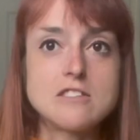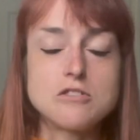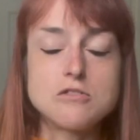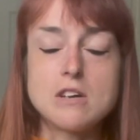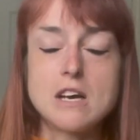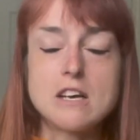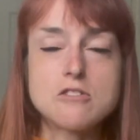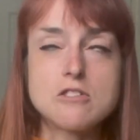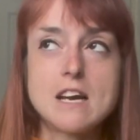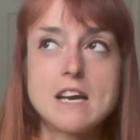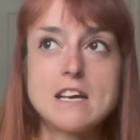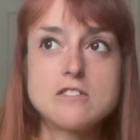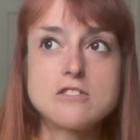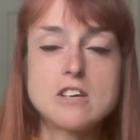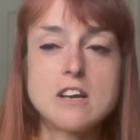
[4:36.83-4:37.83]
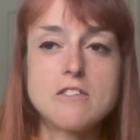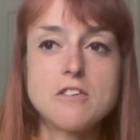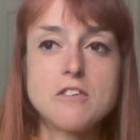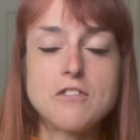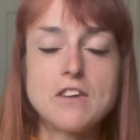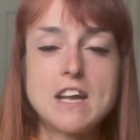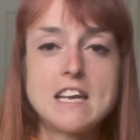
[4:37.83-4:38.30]
Do not try and shove
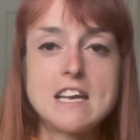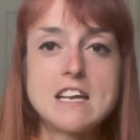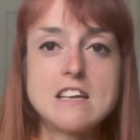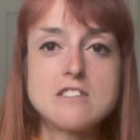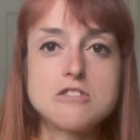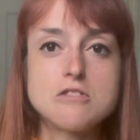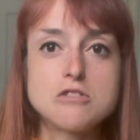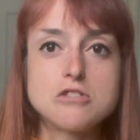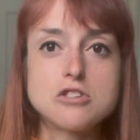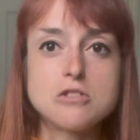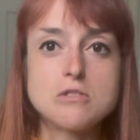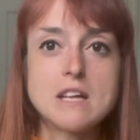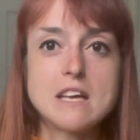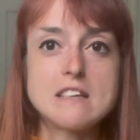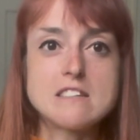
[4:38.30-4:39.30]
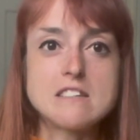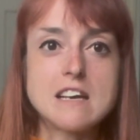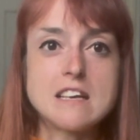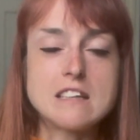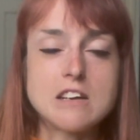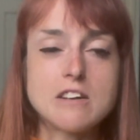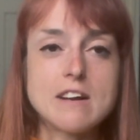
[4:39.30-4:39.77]
your feet into a shoe that's
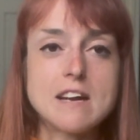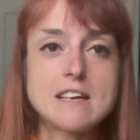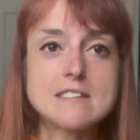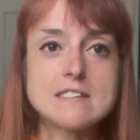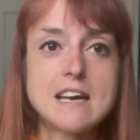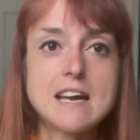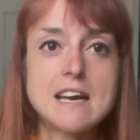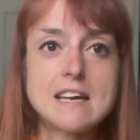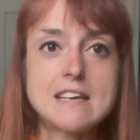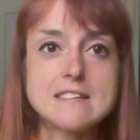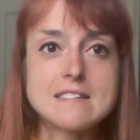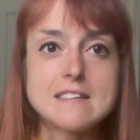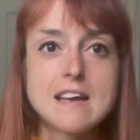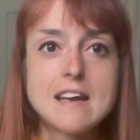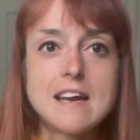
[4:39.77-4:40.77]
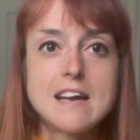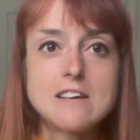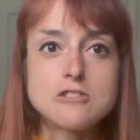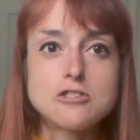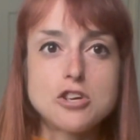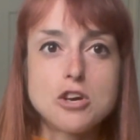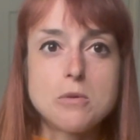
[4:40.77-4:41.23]
not the correct size
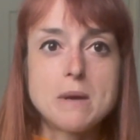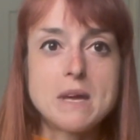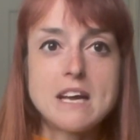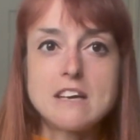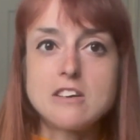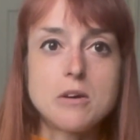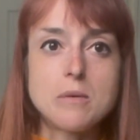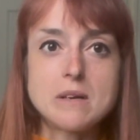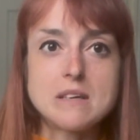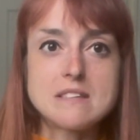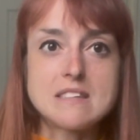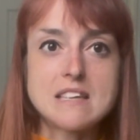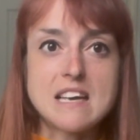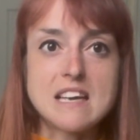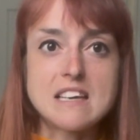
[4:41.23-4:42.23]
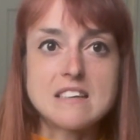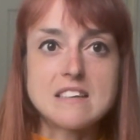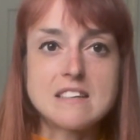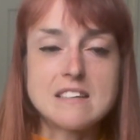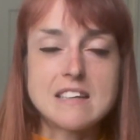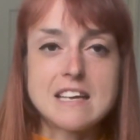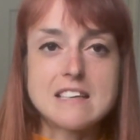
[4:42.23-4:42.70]
and show me. I don't want to see it.
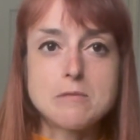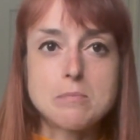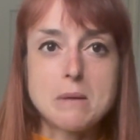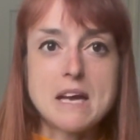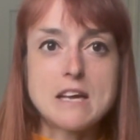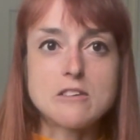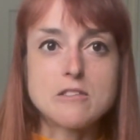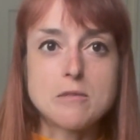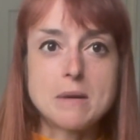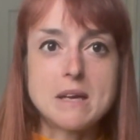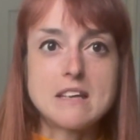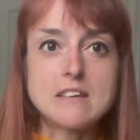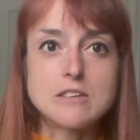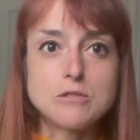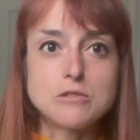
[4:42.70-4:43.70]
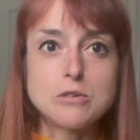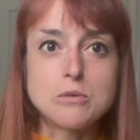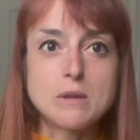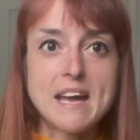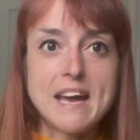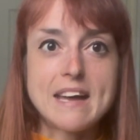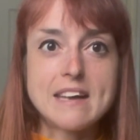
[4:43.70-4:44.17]
That's blasphemy. Don't do
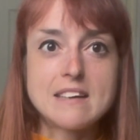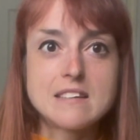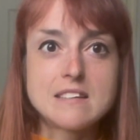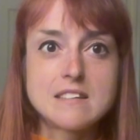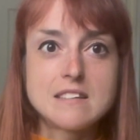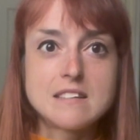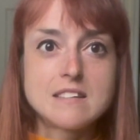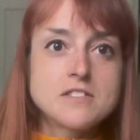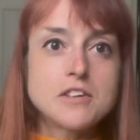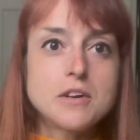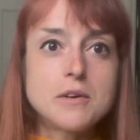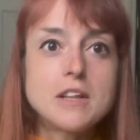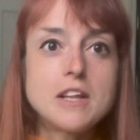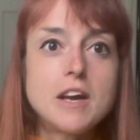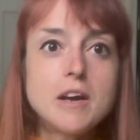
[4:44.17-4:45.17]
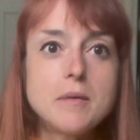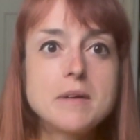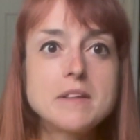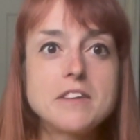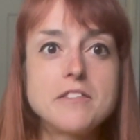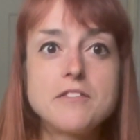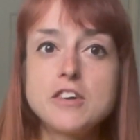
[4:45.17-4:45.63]
that. So along
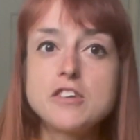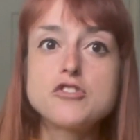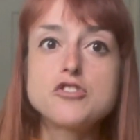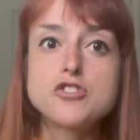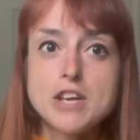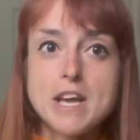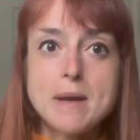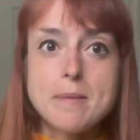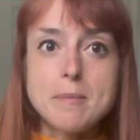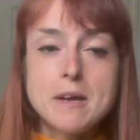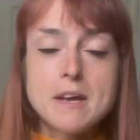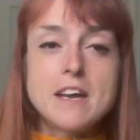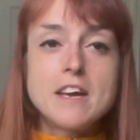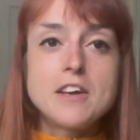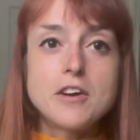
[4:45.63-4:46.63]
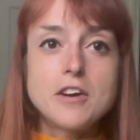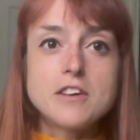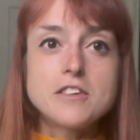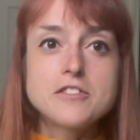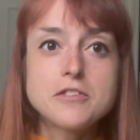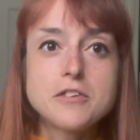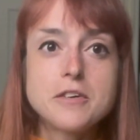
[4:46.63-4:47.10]
with the foot shape, you're
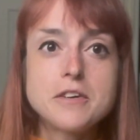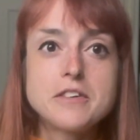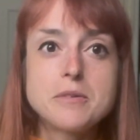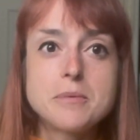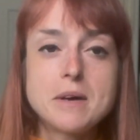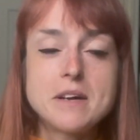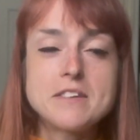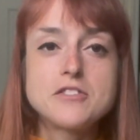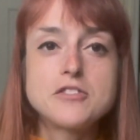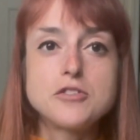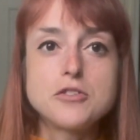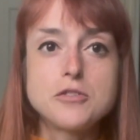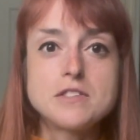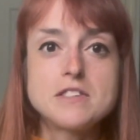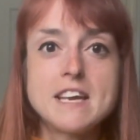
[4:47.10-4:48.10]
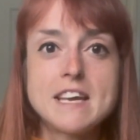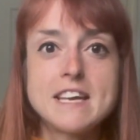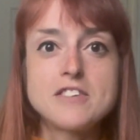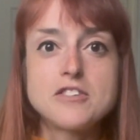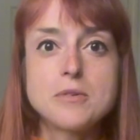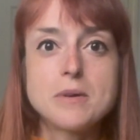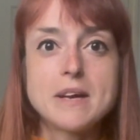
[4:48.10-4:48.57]
also going to want to take
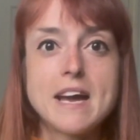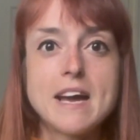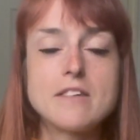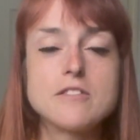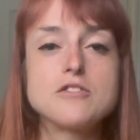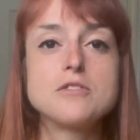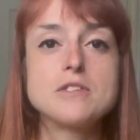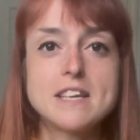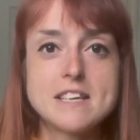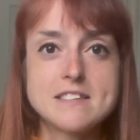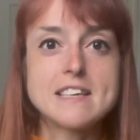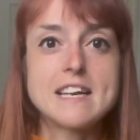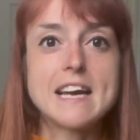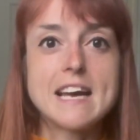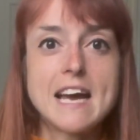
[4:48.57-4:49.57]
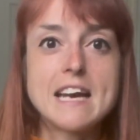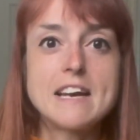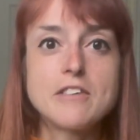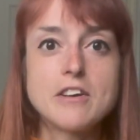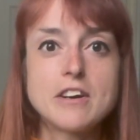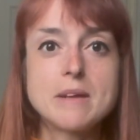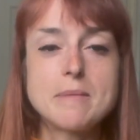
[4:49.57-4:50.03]
into account two things that I kind
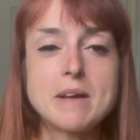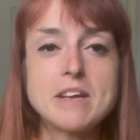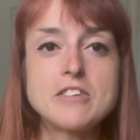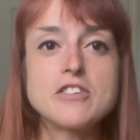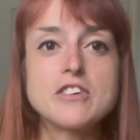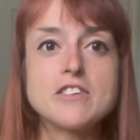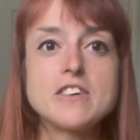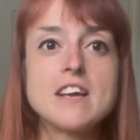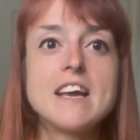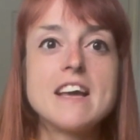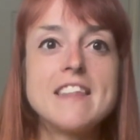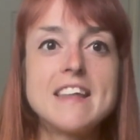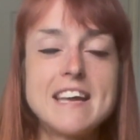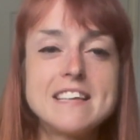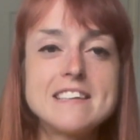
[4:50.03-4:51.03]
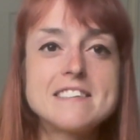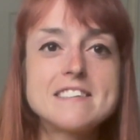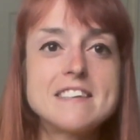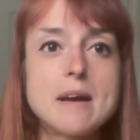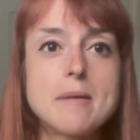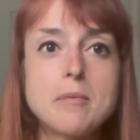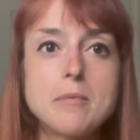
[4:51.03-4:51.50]
of already mentioned. The
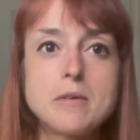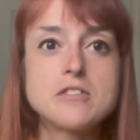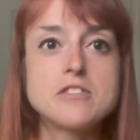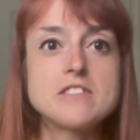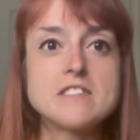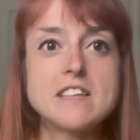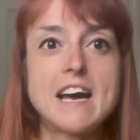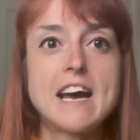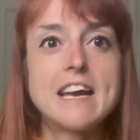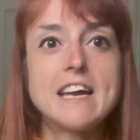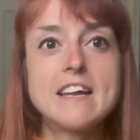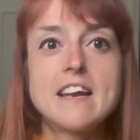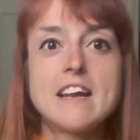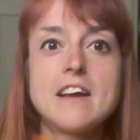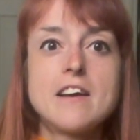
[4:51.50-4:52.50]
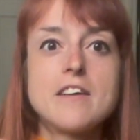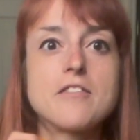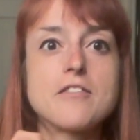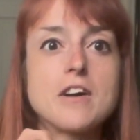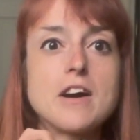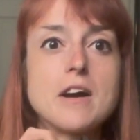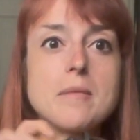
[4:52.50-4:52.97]
instep, which is the height
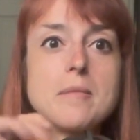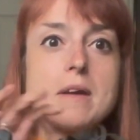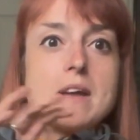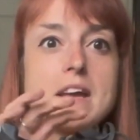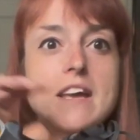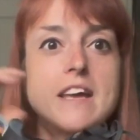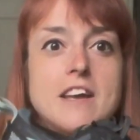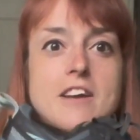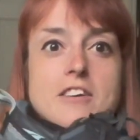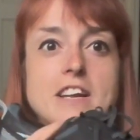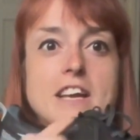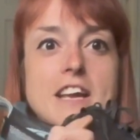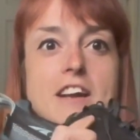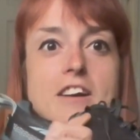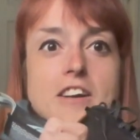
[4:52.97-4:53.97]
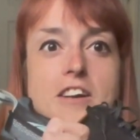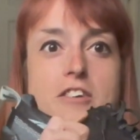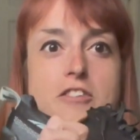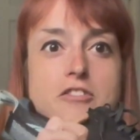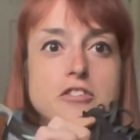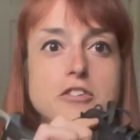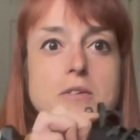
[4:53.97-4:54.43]
from here to here in
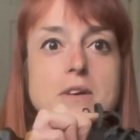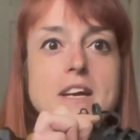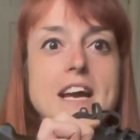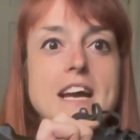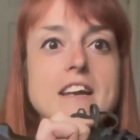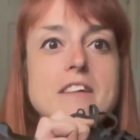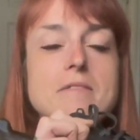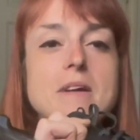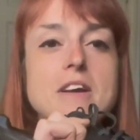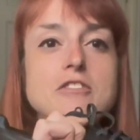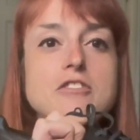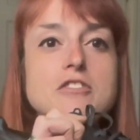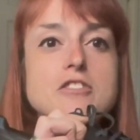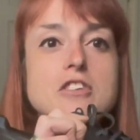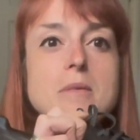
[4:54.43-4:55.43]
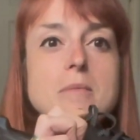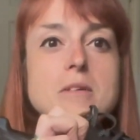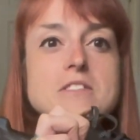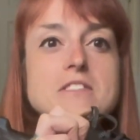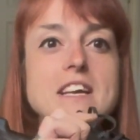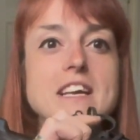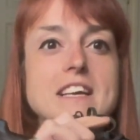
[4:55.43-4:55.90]
your shoe. It kind of measures
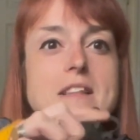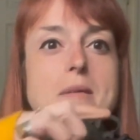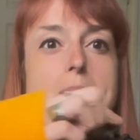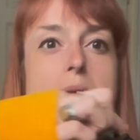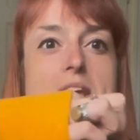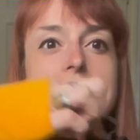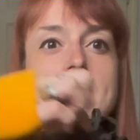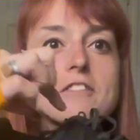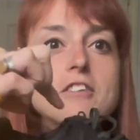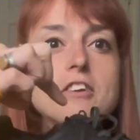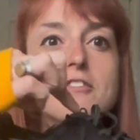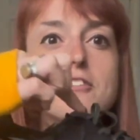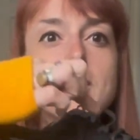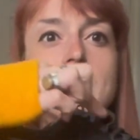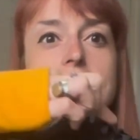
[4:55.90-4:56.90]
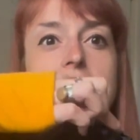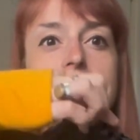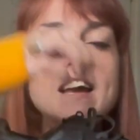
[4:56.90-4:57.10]
almost like the peak of your foot